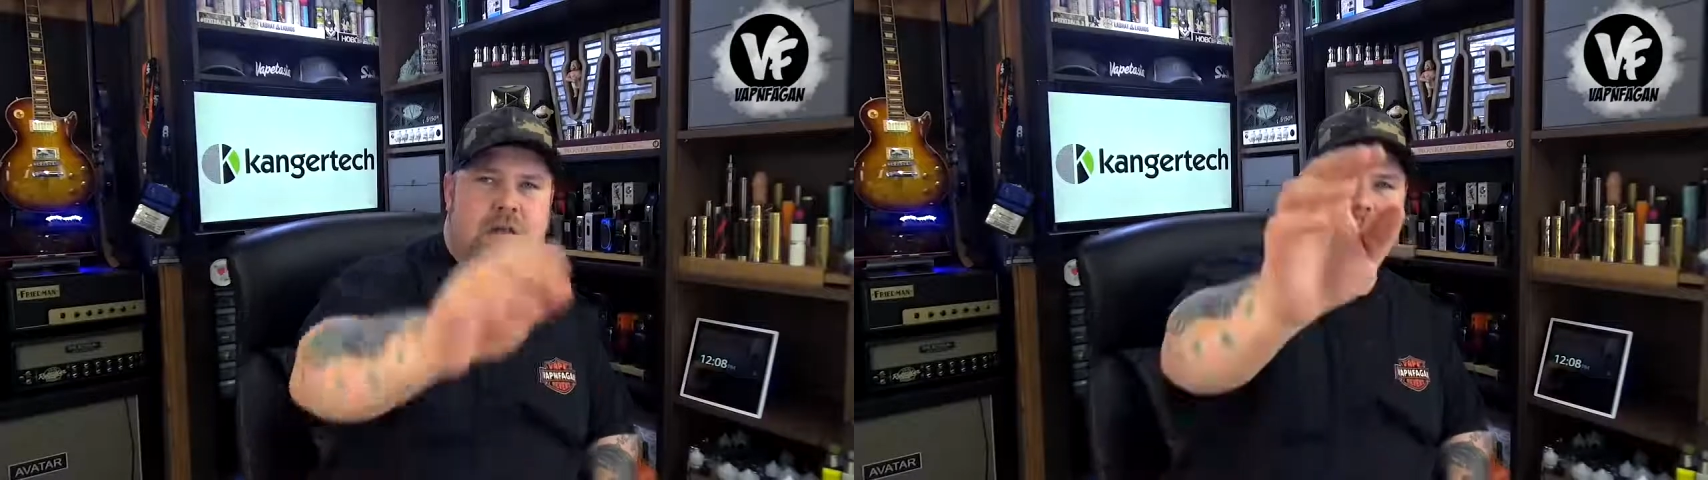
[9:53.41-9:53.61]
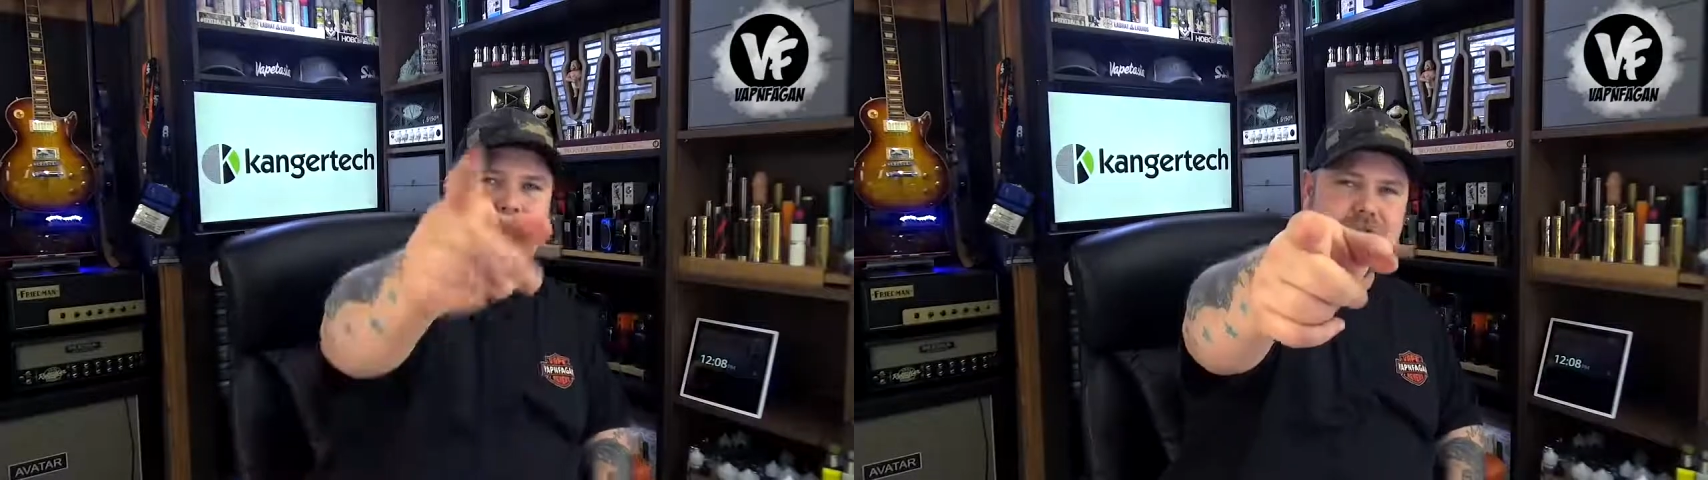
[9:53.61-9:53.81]

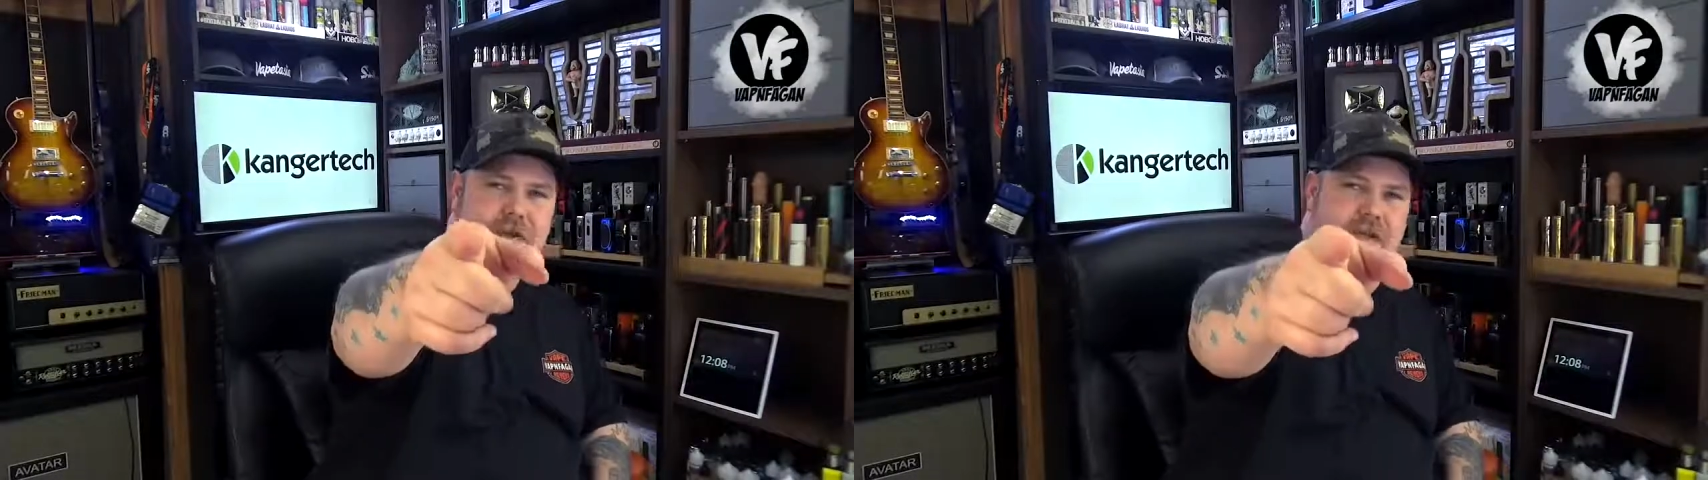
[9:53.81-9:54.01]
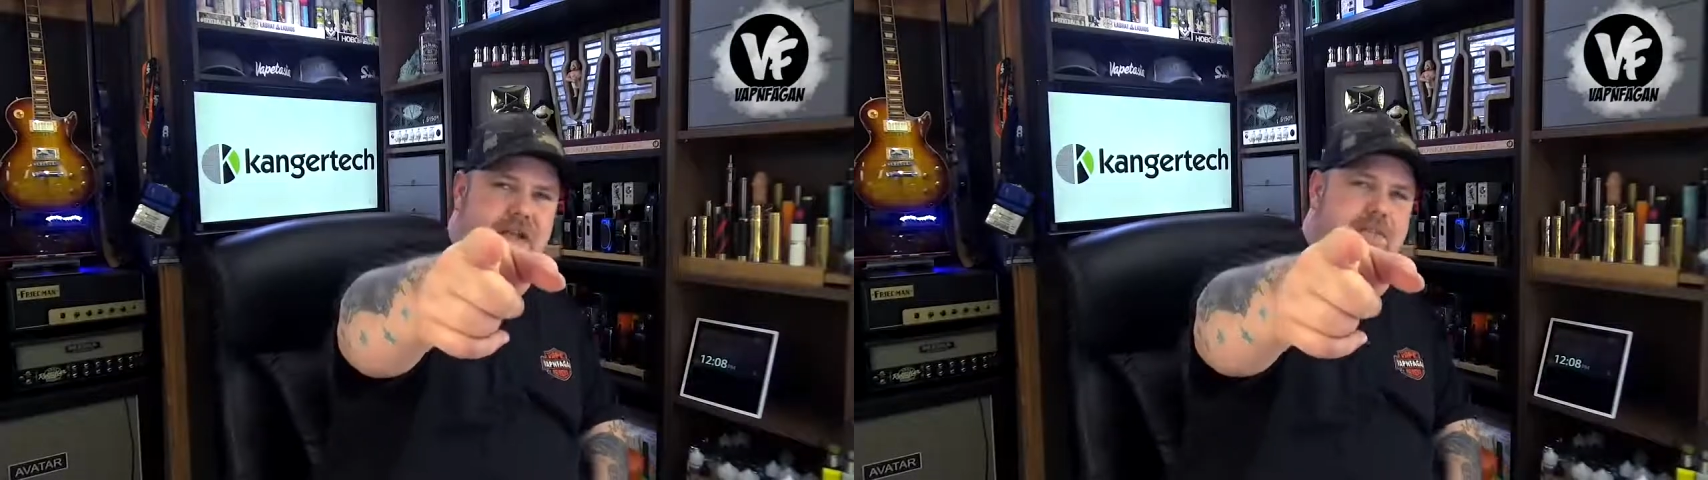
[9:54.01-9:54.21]
Make sure
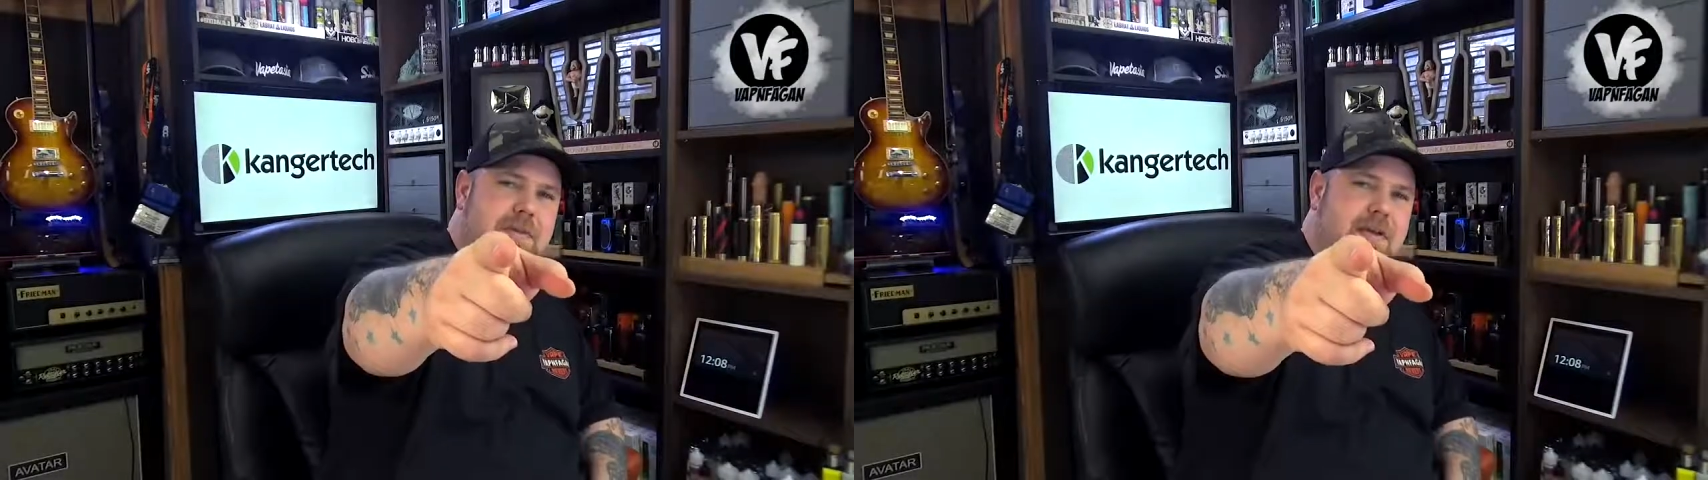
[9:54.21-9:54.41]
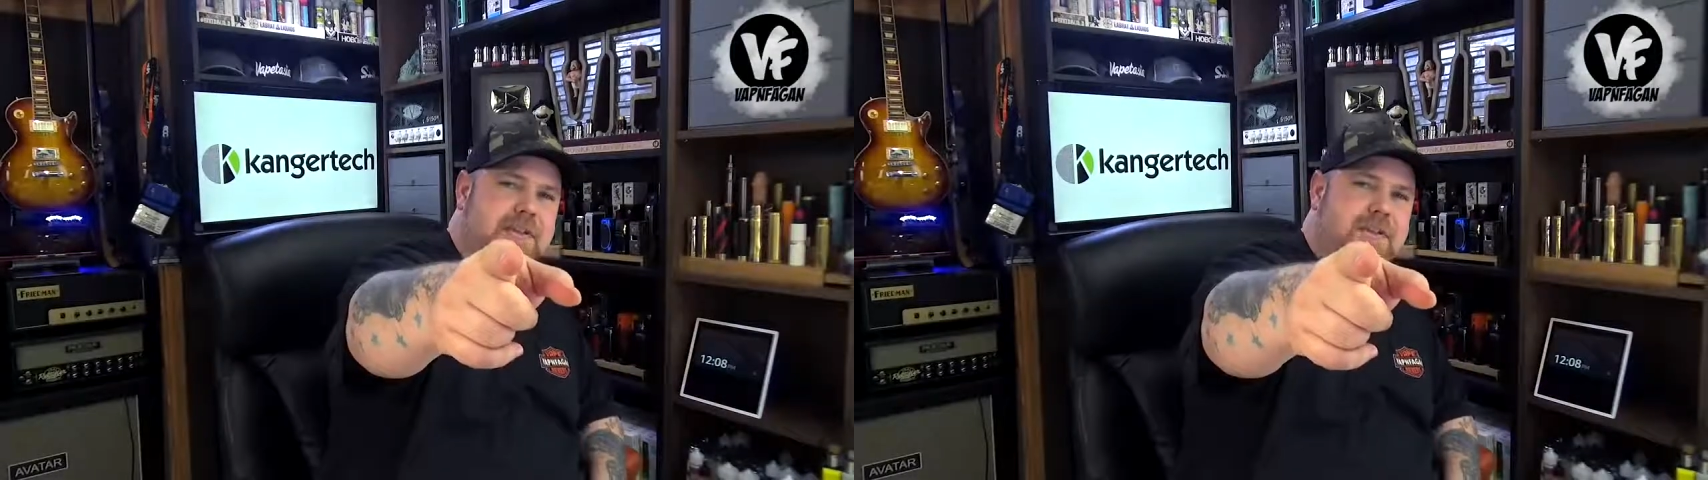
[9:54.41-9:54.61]
you guys
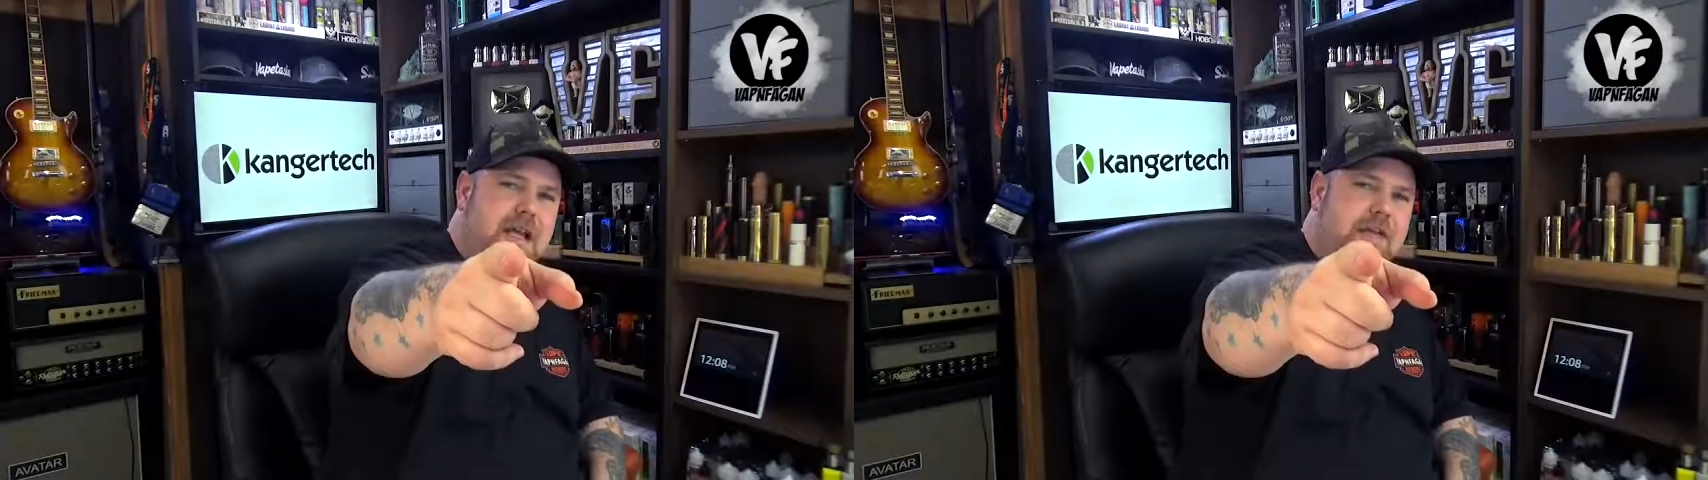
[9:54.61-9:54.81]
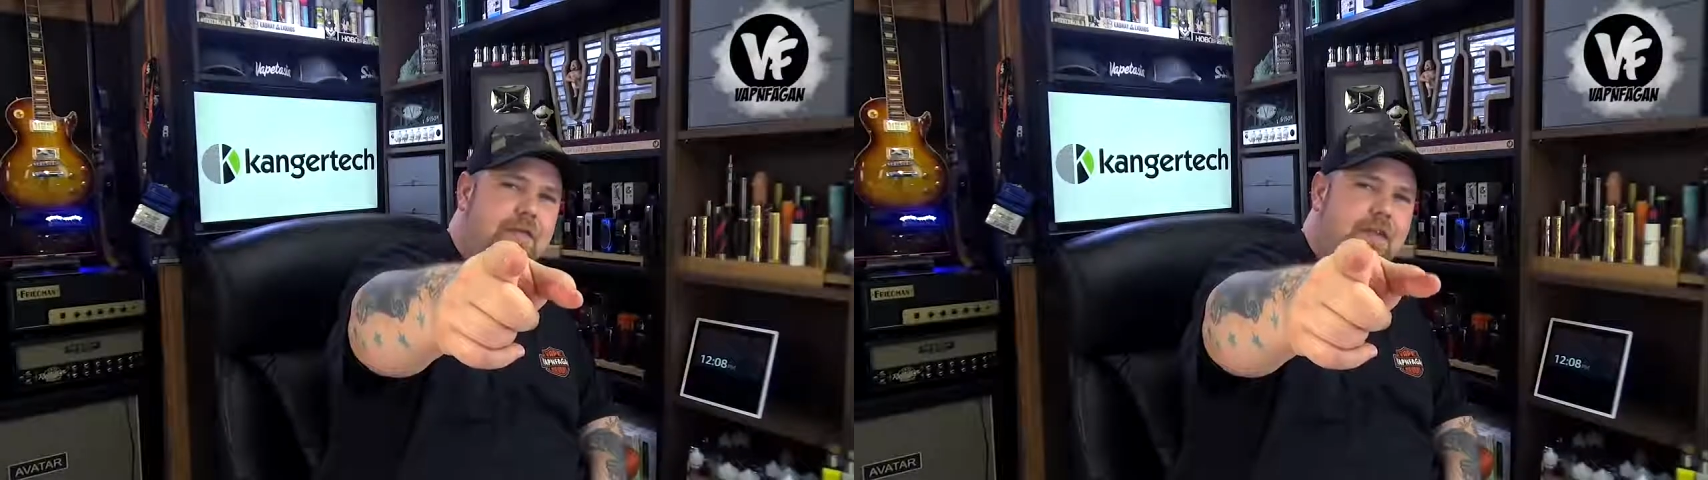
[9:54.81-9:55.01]
build
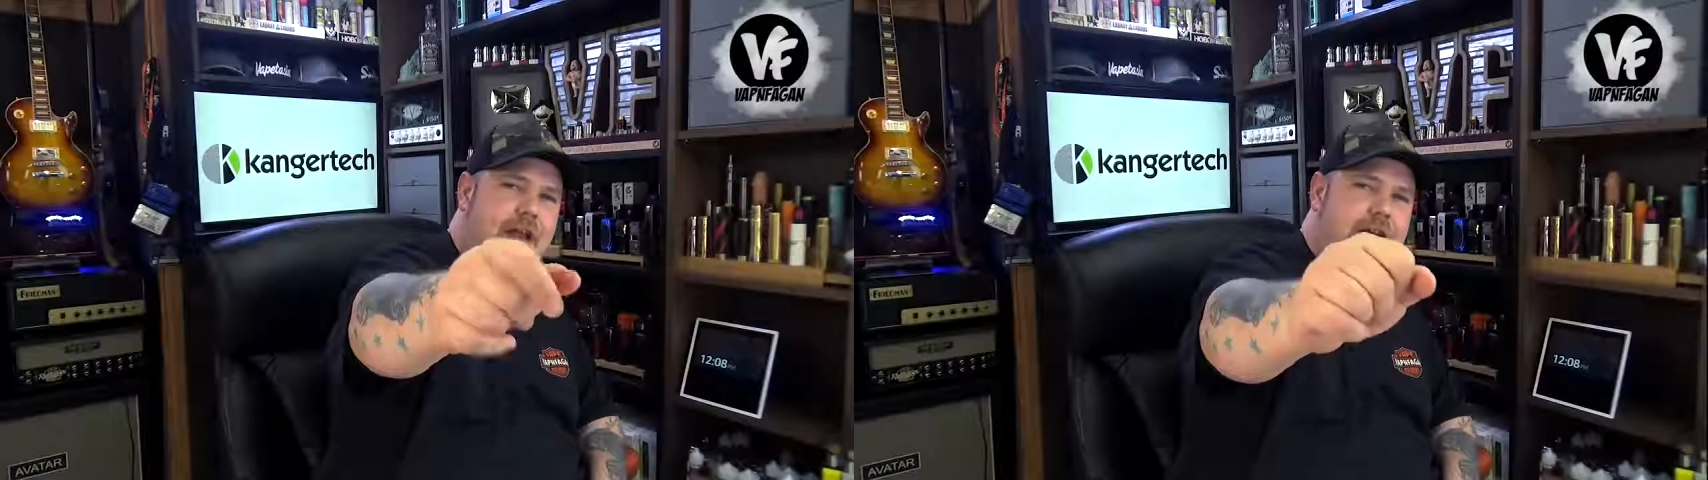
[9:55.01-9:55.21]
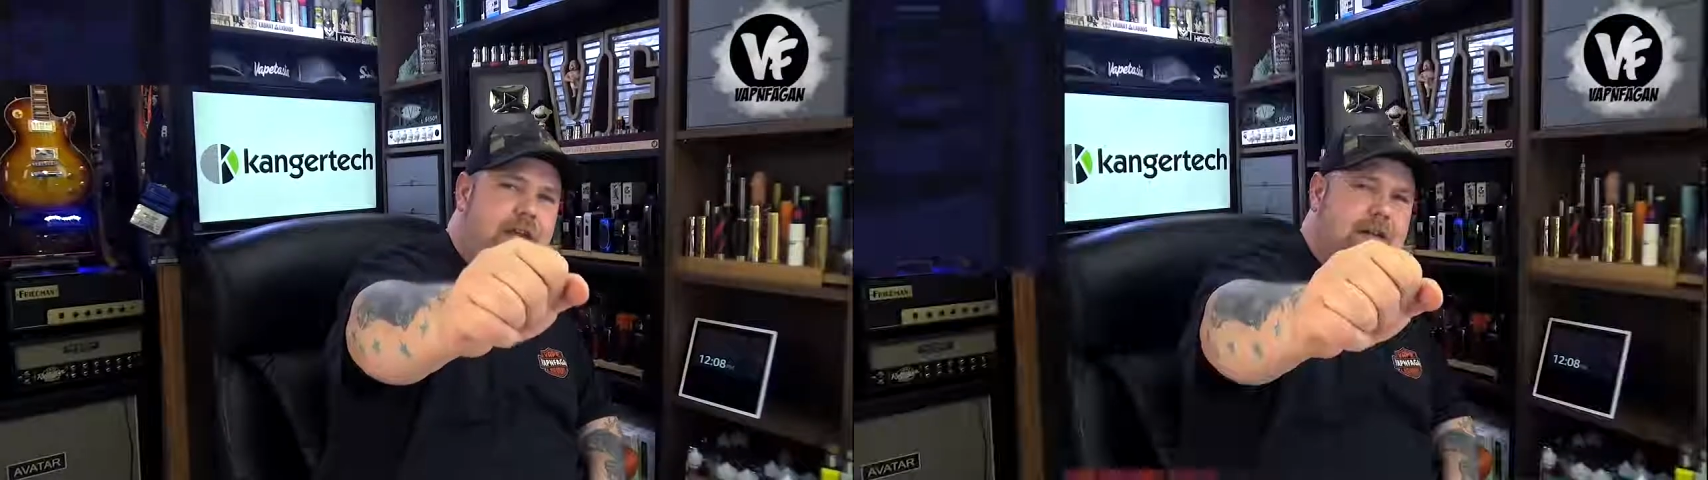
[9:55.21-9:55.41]
safe
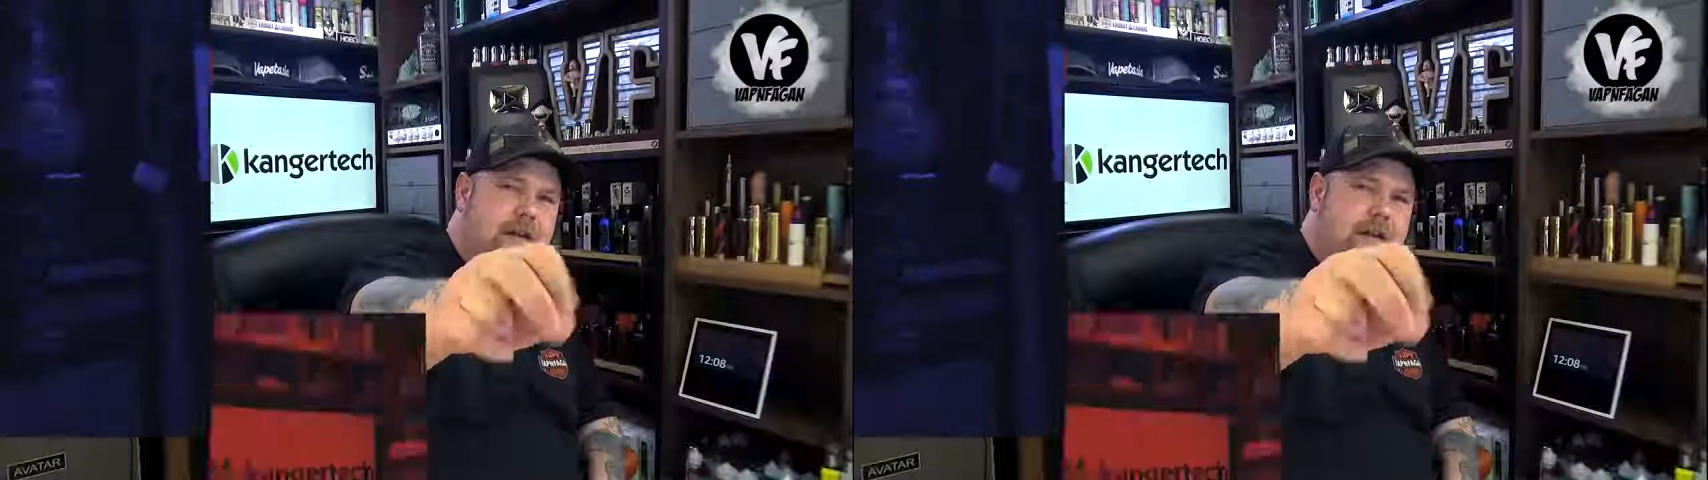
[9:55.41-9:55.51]
and